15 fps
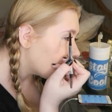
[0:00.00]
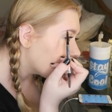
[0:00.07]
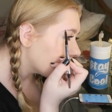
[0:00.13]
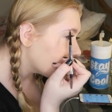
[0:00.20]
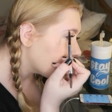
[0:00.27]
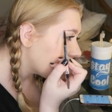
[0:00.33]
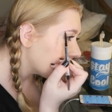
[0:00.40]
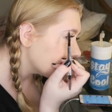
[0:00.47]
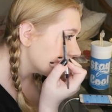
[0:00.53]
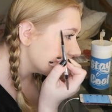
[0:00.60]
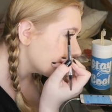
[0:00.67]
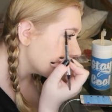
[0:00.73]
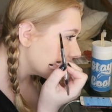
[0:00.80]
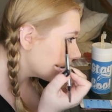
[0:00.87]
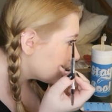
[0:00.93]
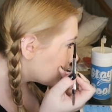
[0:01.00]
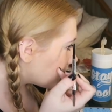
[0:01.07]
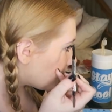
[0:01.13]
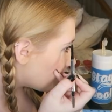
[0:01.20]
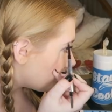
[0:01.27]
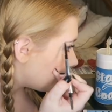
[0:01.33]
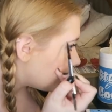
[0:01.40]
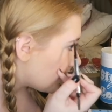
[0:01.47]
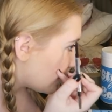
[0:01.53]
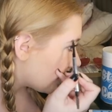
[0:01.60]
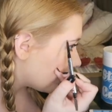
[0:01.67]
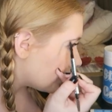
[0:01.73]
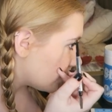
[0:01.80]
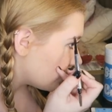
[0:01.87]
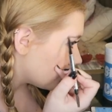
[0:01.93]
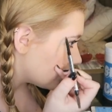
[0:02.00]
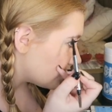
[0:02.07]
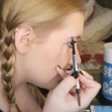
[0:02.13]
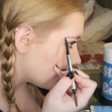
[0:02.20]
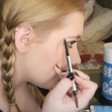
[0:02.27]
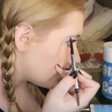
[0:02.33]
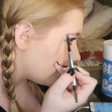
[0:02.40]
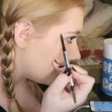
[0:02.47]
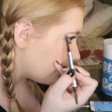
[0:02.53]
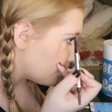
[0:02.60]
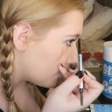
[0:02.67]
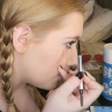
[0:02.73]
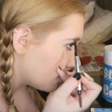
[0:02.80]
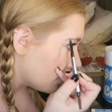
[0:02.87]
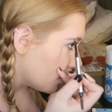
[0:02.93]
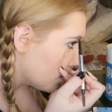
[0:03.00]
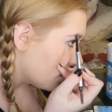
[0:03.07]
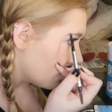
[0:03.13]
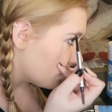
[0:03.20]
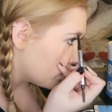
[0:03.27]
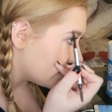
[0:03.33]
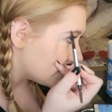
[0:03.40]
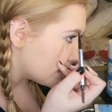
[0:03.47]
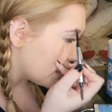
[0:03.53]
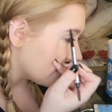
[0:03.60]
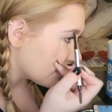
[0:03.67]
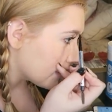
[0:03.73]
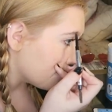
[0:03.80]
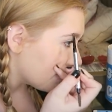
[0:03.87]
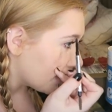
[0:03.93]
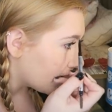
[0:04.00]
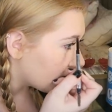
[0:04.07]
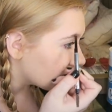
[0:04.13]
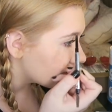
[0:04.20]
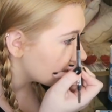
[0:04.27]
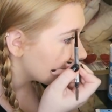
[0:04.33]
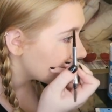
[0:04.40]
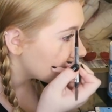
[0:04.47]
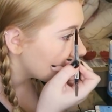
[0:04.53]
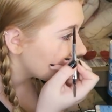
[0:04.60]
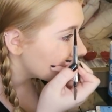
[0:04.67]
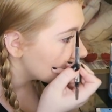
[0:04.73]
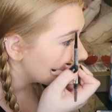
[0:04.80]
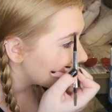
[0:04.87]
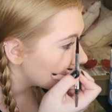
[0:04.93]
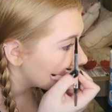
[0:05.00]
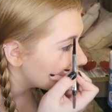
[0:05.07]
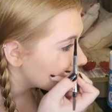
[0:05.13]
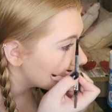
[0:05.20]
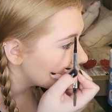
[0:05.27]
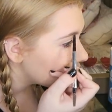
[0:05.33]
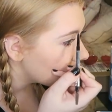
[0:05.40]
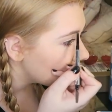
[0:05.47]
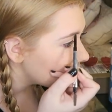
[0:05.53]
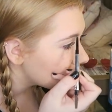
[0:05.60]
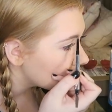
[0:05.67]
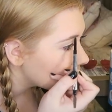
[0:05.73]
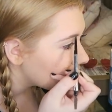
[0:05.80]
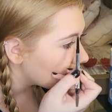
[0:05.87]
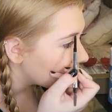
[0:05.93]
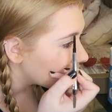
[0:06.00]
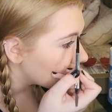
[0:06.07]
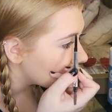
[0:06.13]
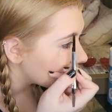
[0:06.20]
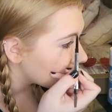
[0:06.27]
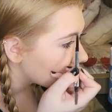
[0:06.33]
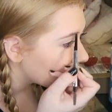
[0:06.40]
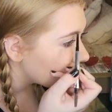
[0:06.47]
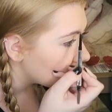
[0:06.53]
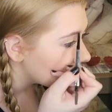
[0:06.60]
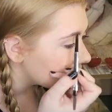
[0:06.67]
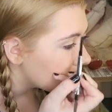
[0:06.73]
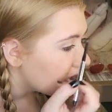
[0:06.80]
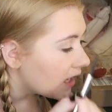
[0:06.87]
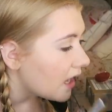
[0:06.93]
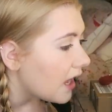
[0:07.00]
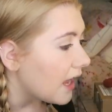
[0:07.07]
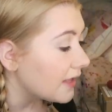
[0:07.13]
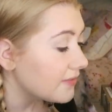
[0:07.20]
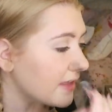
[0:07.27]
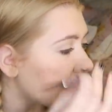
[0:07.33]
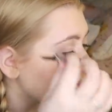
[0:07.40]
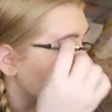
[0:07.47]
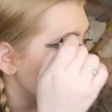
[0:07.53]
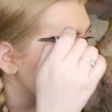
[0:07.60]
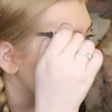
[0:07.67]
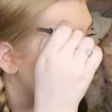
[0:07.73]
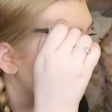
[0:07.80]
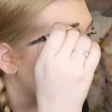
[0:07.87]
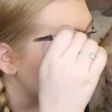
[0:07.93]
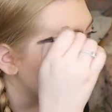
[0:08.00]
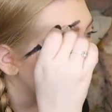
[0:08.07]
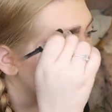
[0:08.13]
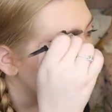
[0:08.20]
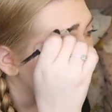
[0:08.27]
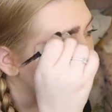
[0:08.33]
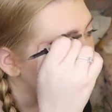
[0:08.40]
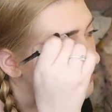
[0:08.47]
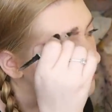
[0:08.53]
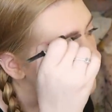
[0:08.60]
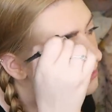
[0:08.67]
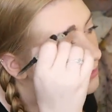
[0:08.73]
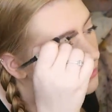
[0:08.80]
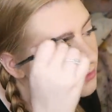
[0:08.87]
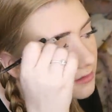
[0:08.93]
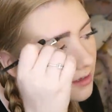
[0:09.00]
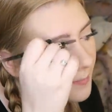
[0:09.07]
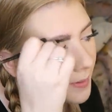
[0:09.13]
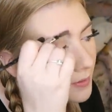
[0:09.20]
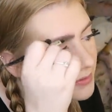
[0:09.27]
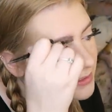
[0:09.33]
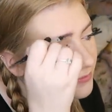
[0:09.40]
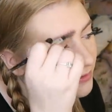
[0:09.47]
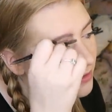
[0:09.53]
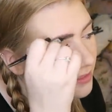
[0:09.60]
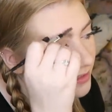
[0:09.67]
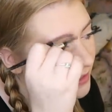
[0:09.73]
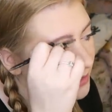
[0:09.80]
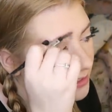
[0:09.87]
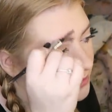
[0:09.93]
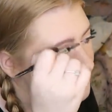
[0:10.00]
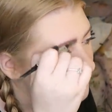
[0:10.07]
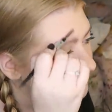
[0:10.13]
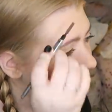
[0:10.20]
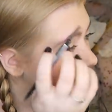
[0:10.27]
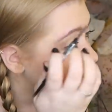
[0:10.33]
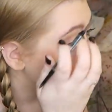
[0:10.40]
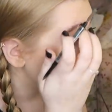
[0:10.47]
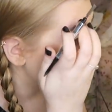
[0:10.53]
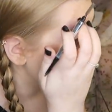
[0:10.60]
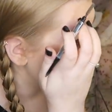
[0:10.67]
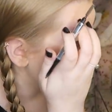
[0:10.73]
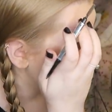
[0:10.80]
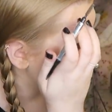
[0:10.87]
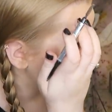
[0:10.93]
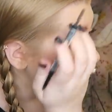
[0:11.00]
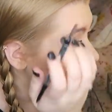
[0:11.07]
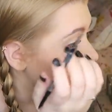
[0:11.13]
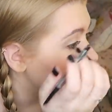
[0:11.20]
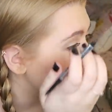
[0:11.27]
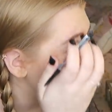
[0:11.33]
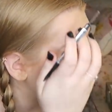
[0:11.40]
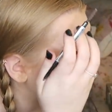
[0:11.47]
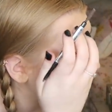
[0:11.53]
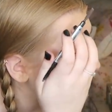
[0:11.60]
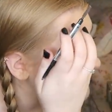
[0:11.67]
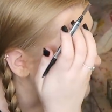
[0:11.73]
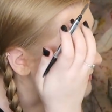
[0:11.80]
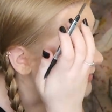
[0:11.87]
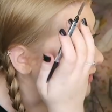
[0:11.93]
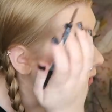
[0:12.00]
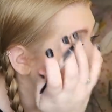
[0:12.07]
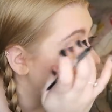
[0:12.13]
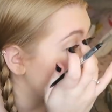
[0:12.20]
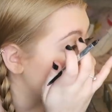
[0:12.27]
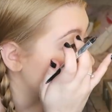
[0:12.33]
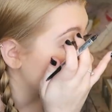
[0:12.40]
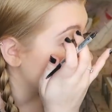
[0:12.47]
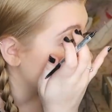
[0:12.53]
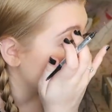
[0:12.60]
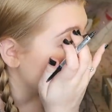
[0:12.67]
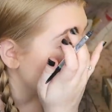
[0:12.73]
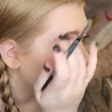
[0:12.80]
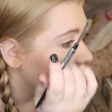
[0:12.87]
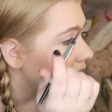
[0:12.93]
are that similar i mean i can understand why people would say the comparison, I guess, but the stories are like very different at the end of the day and about different things. So to me, it just kind of seems like a weird